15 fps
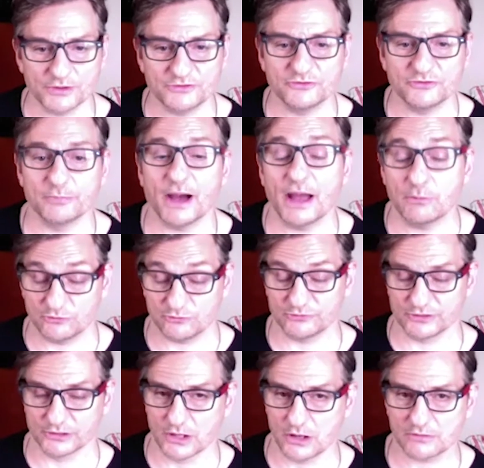Dubai, which was
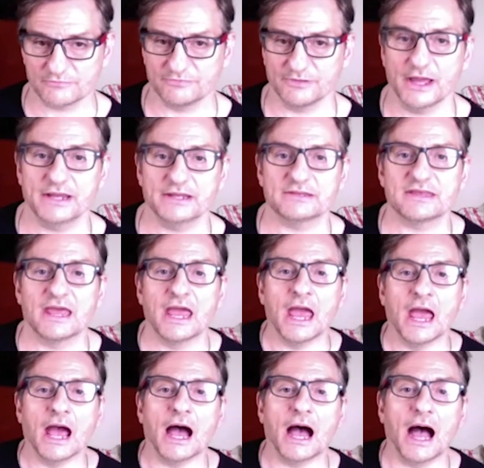a long flight,
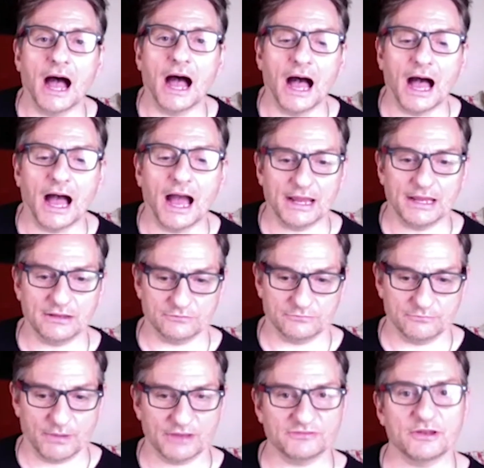
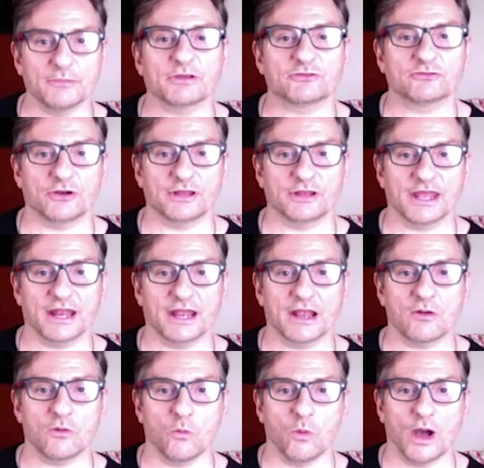my stomach started
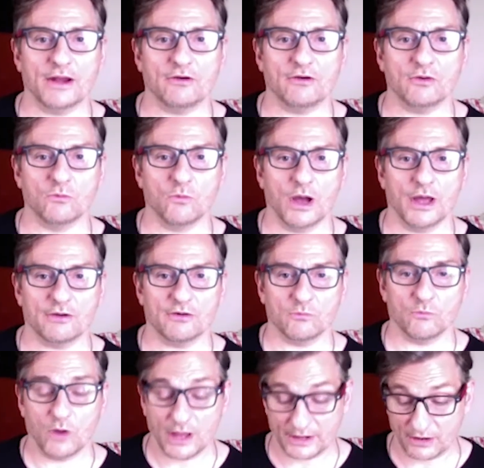getting wider and wider and
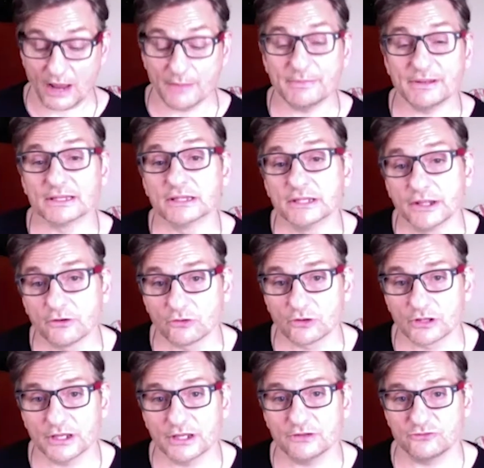wider. I mean,
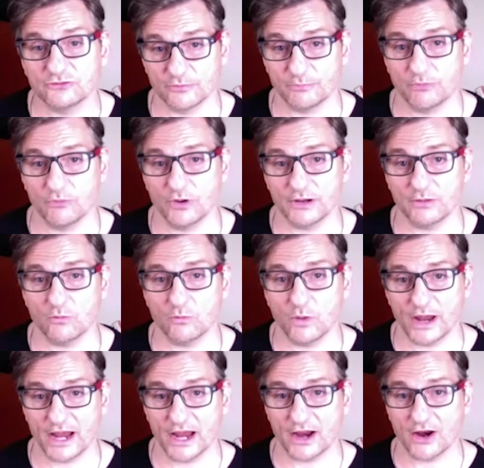literally to the point
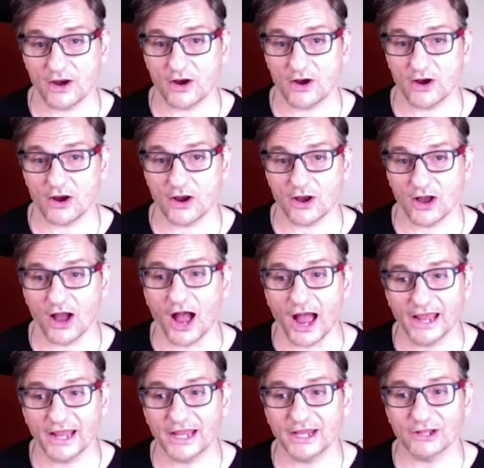where
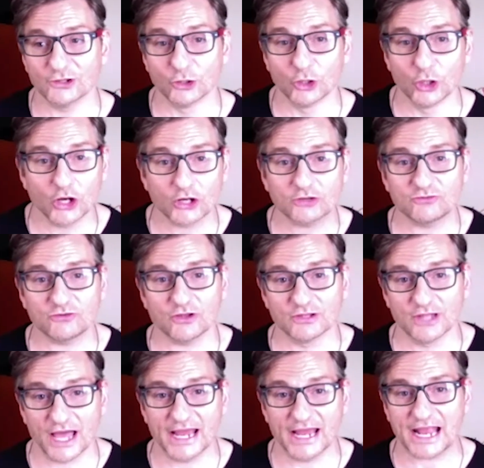I looked
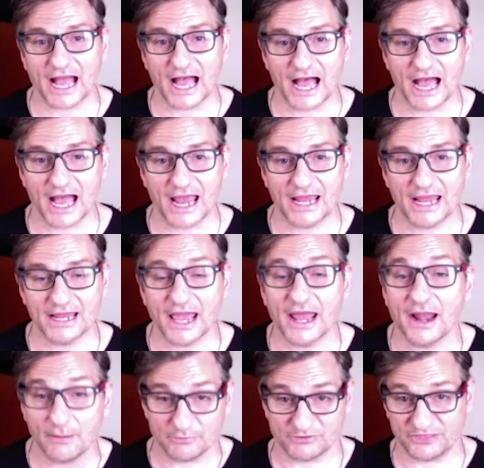like and
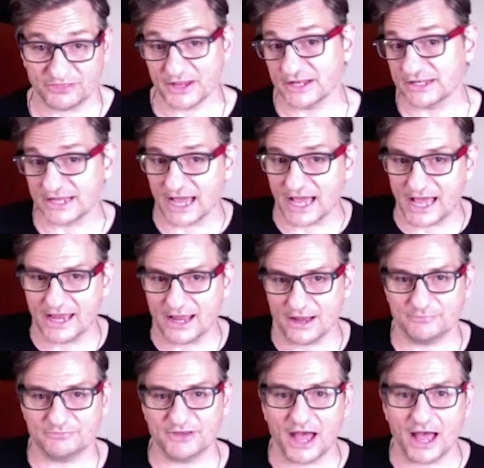I'm a thin guy
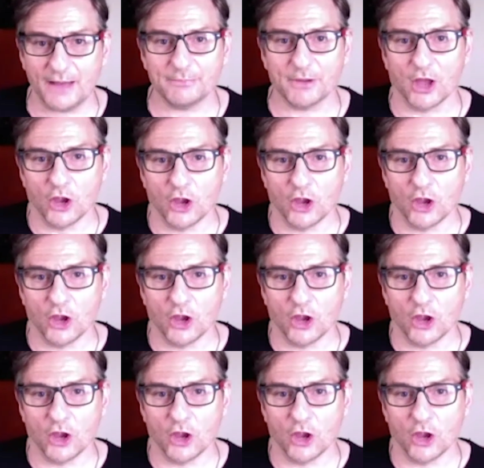up top.